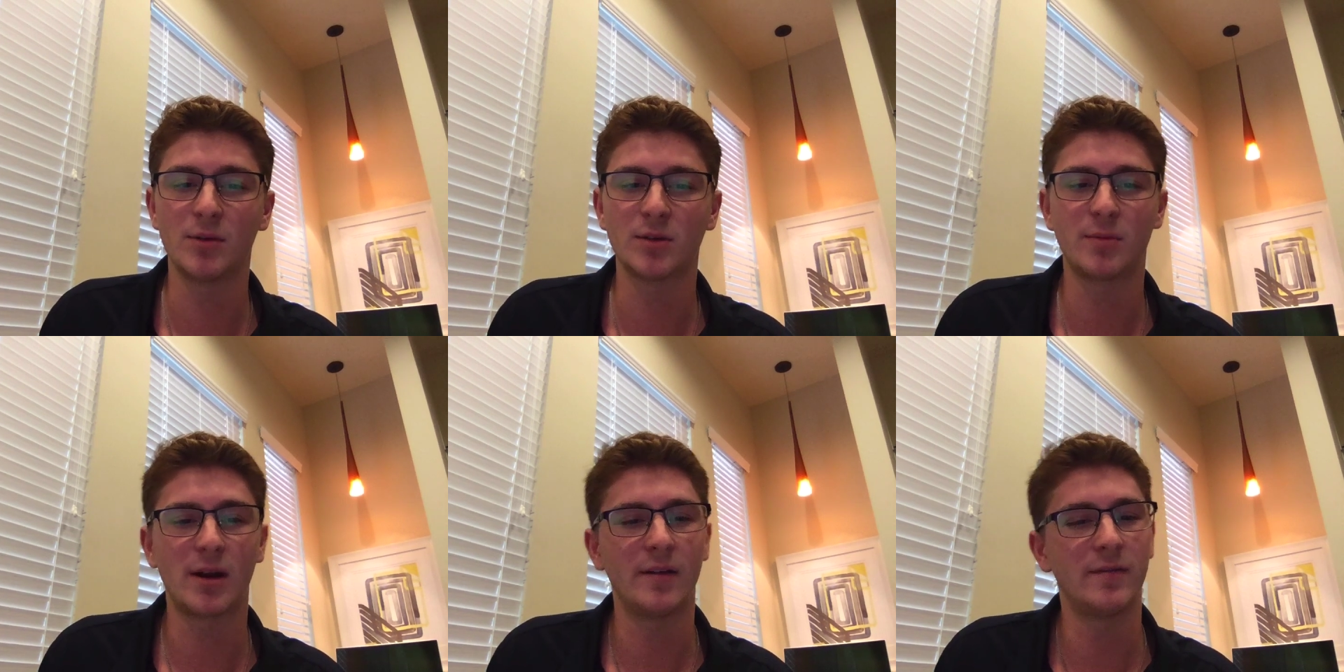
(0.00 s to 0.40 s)

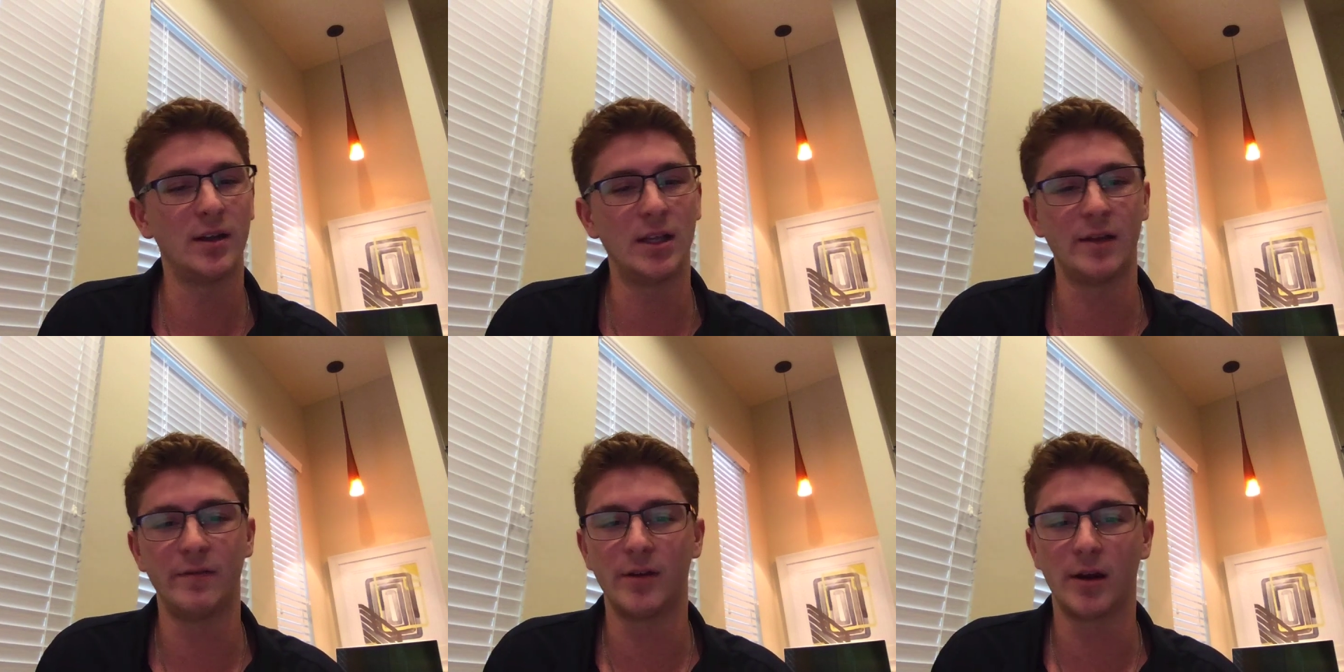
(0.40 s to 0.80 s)
but I find
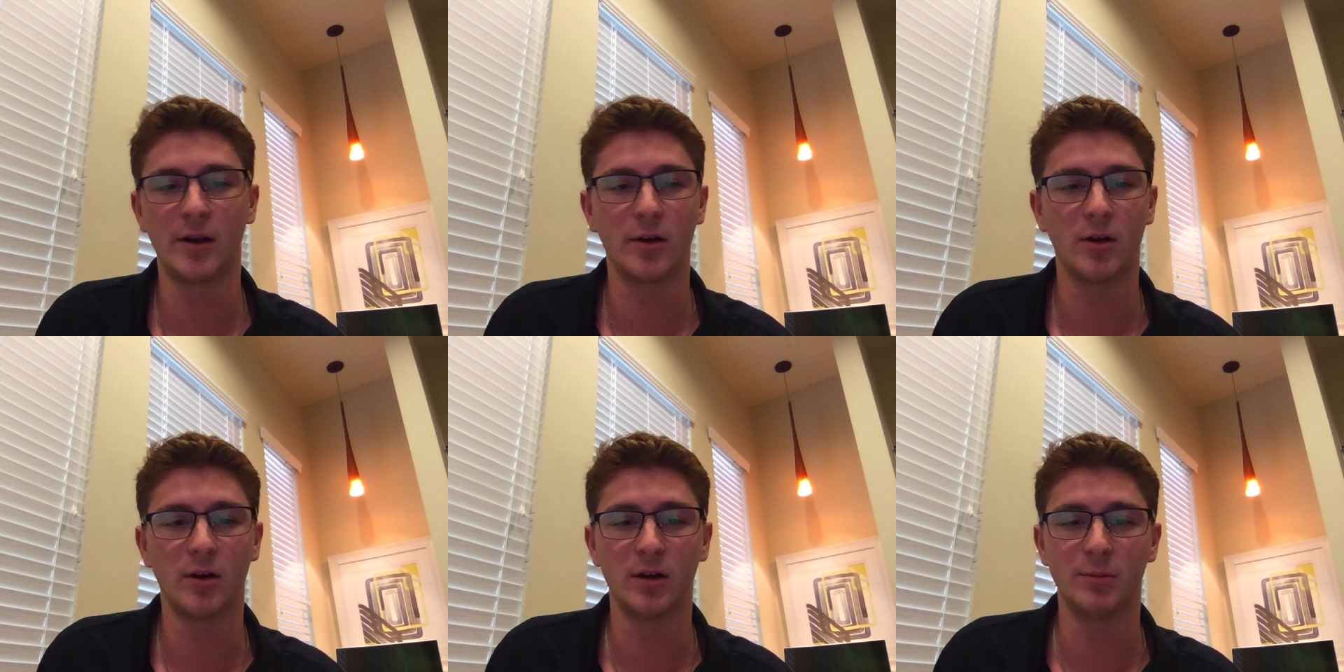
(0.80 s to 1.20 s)
that very
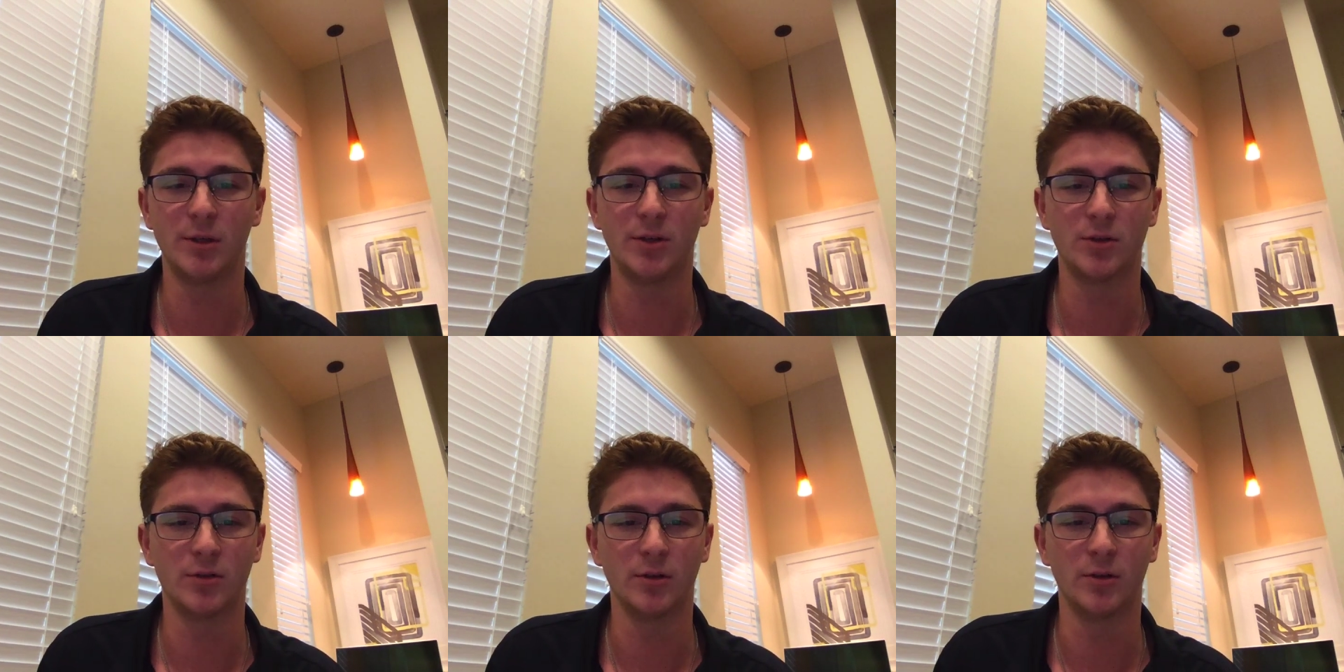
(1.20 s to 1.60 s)
hard to be
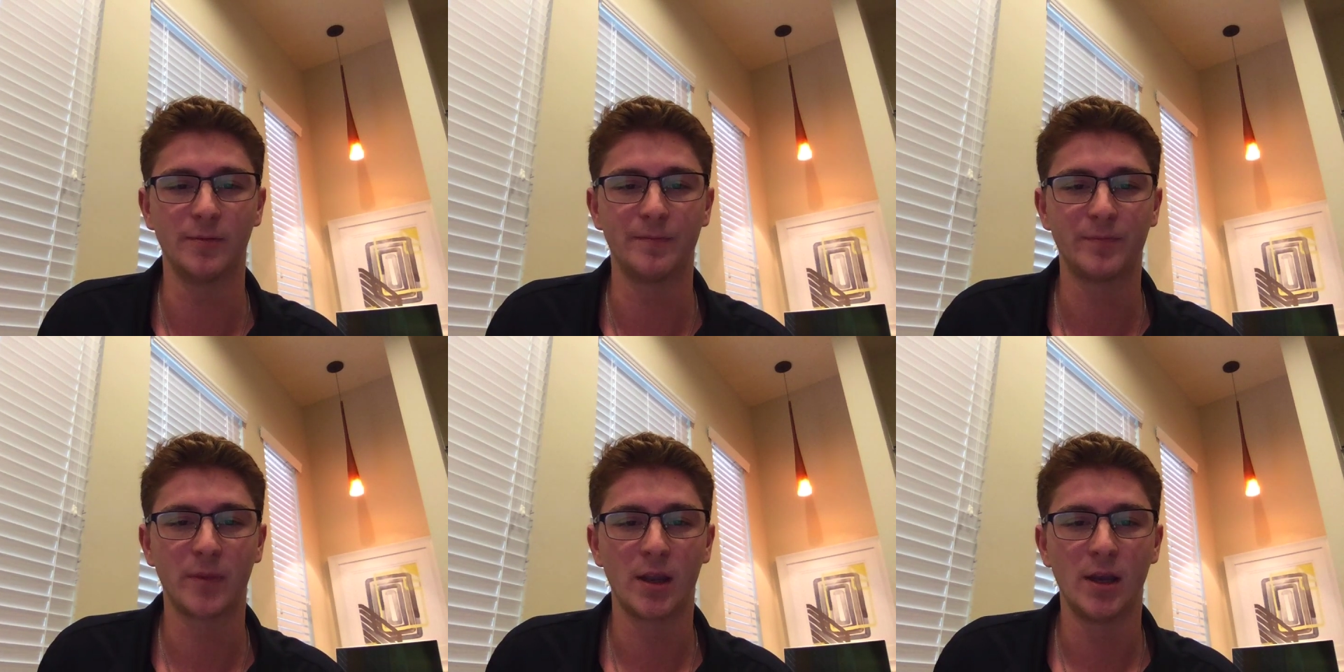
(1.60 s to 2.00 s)
true.
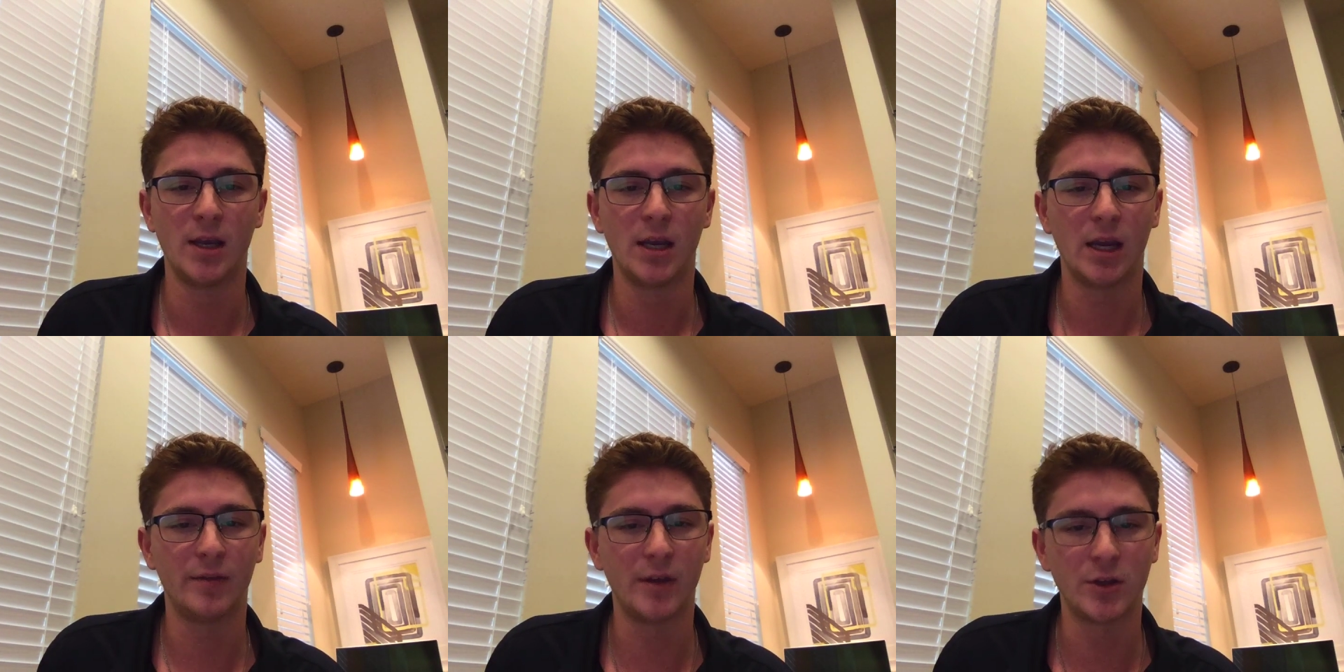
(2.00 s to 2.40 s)

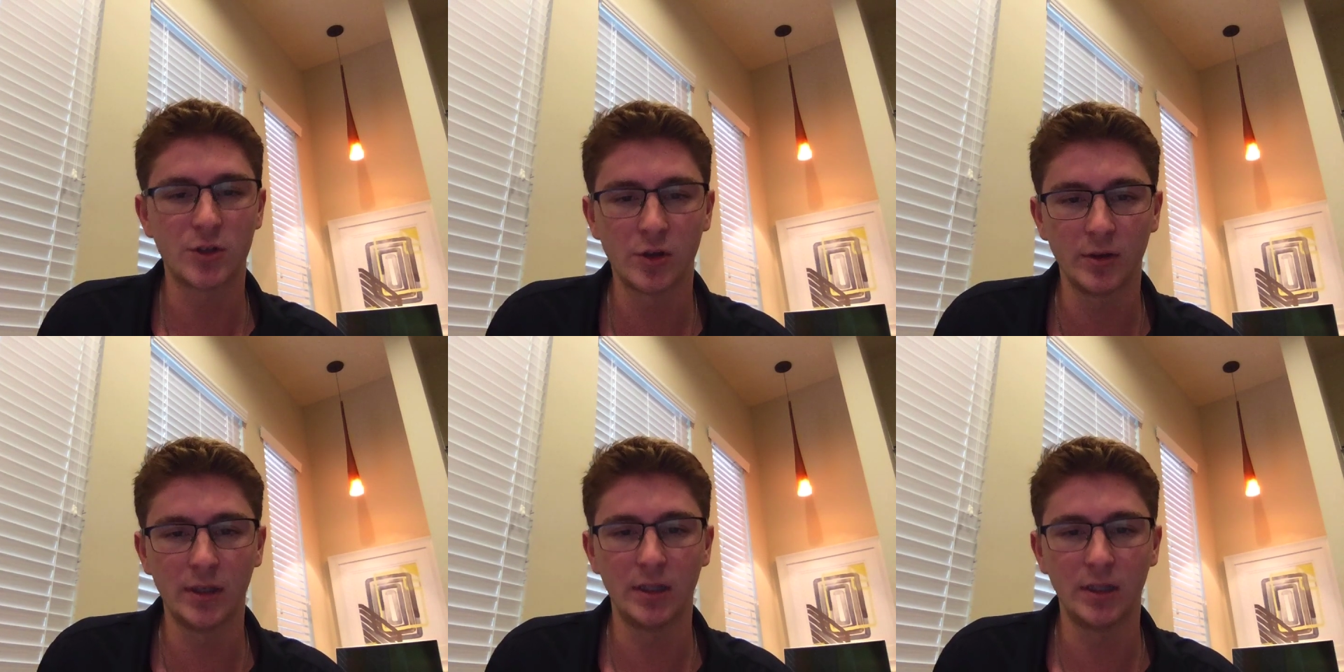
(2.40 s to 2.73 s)
If they truly